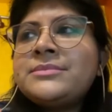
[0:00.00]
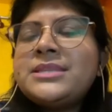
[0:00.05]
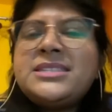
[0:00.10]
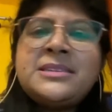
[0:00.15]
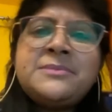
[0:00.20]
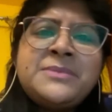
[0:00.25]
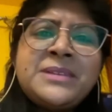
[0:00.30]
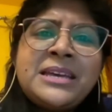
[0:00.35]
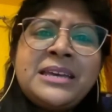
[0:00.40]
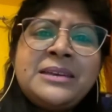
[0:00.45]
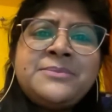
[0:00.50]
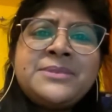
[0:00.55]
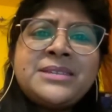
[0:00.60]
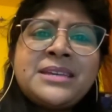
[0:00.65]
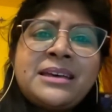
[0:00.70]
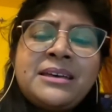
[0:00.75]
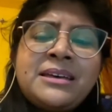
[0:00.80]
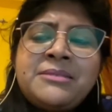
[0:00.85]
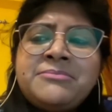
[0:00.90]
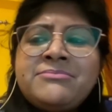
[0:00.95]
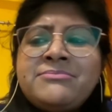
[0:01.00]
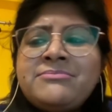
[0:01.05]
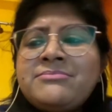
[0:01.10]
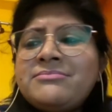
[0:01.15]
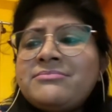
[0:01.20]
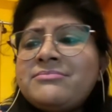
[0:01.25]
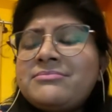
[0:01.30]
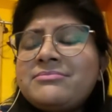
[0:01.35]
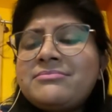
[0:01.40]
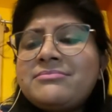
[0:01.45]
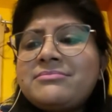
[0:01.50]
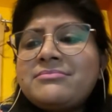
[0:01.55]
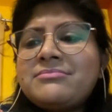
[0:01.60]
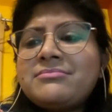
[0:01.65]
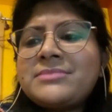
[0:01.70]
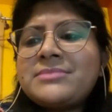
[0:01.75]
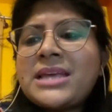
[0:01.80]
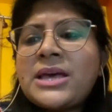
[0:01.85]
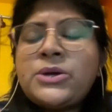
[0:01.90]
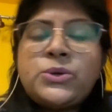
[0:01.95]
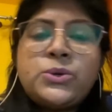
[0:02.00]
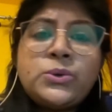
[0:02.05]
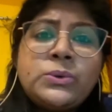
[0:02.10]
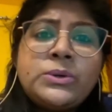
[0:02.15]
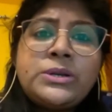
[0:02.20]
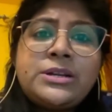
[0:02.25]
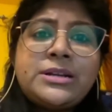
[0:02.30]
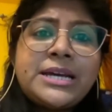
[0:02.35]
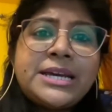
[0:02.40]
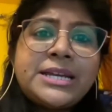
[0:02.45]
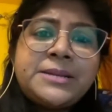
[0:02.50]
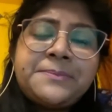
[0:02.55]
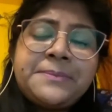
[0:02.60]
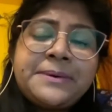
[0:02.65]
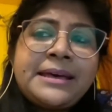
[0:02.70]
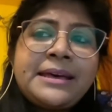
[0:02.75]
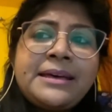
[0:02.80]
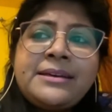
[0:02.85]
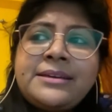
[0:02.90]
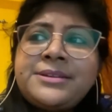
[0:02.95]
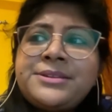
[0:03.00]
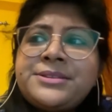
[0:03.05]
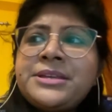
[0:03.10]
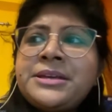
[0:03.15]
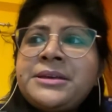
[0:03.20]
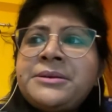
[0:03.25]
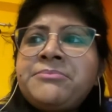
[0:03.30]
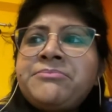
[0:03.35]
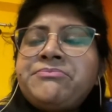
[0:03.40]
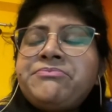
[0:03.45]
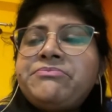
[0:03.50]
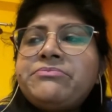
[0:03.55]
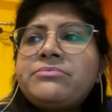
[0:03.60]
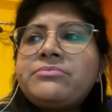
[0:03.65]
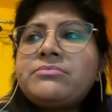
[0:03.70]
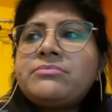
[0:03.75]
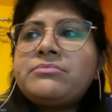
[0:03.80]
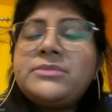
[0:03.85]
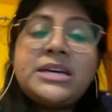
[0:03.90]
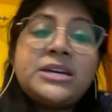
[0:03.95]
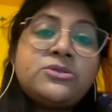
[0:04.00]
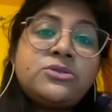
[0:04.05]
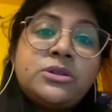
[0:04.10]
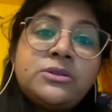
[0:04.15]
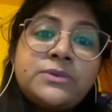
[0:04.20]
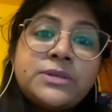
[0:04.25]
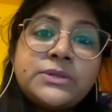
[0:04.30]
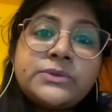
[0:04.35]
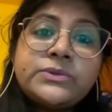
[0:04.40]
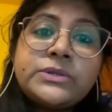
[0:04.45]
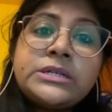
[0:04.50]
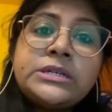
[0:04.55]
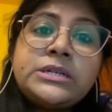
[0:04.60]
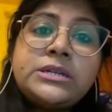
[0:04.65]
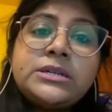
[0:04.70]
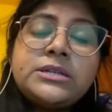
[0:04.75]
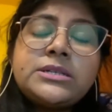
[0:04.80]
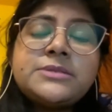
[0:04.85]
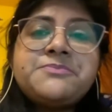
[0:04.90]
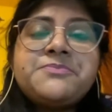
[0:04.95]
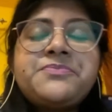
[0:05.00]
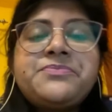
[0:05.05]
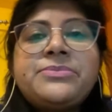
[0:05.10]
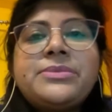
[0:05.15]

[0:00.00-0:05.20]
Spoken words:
sometimes I'm rude right back at them. That always works.